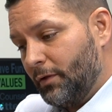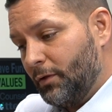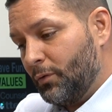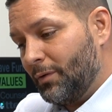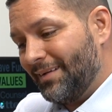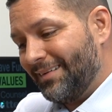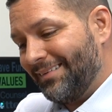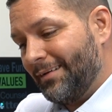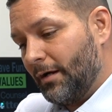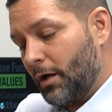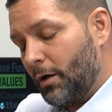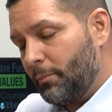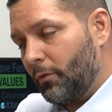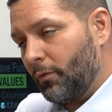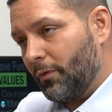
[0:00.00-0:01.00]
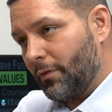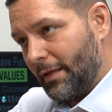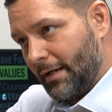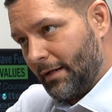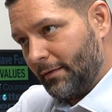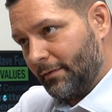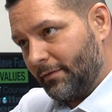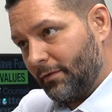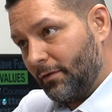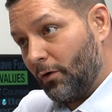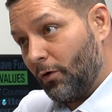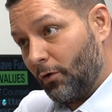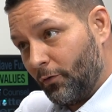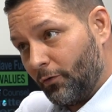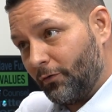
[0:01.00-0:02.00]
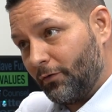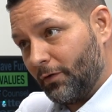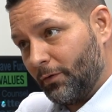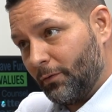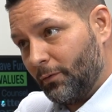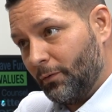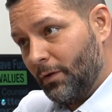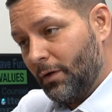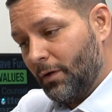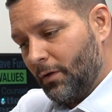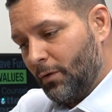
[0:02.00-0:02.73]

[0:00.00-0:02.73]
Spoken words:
You can couple that also